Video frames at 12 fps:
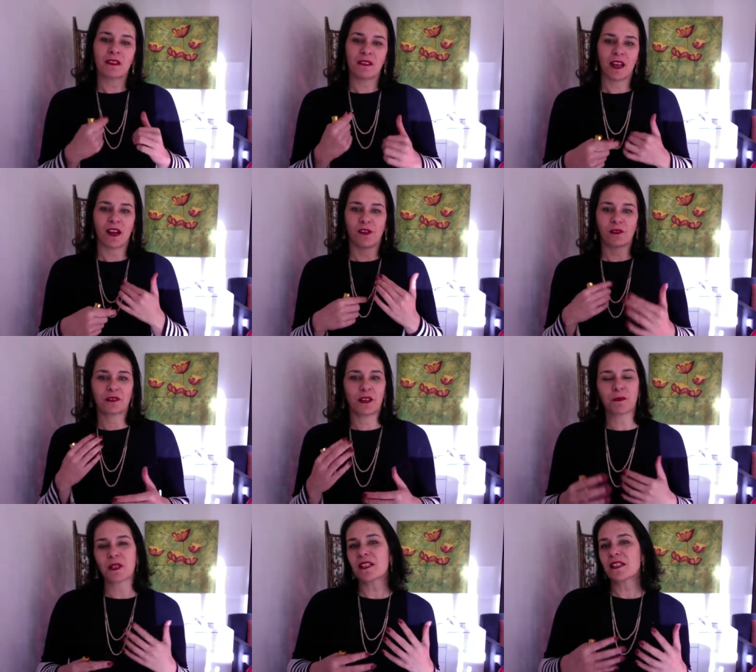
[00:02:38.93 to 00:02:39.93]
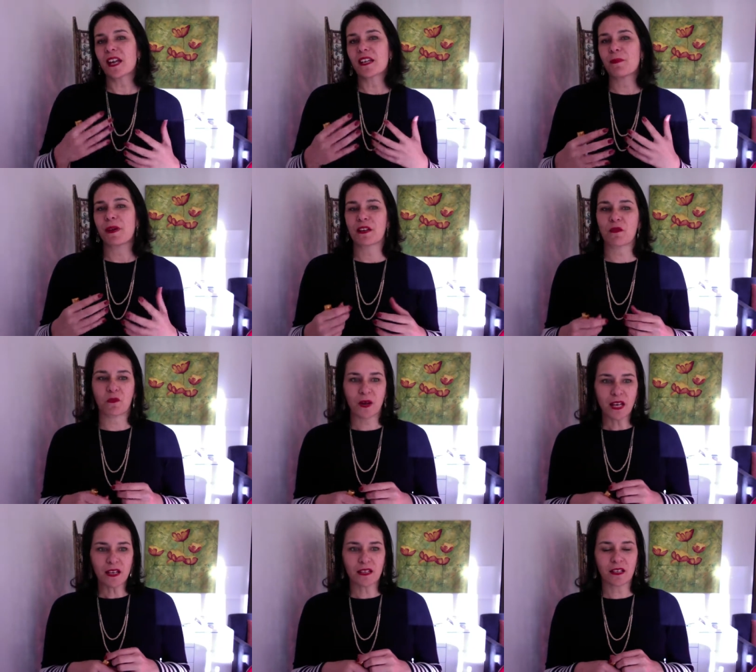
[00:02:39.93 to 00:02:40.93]
Now, I'm going to take about a
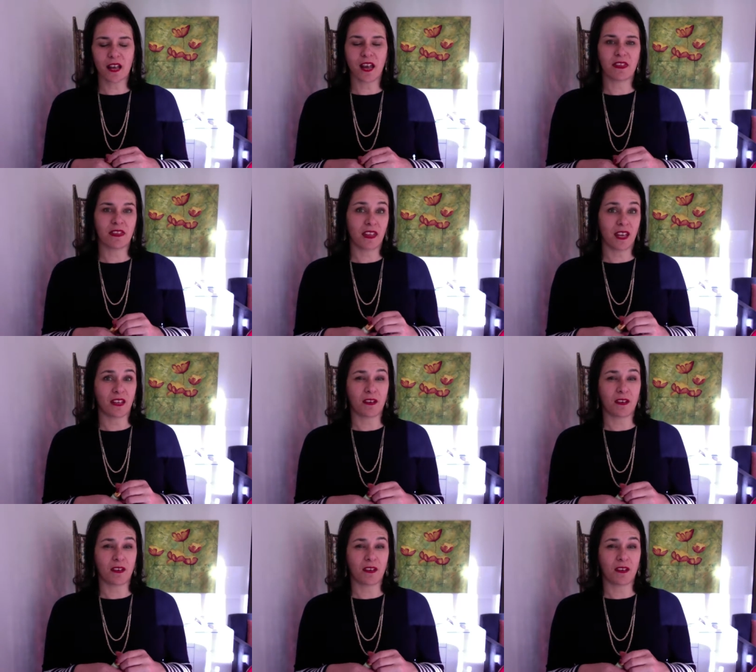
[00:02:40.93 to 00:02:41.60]
week and then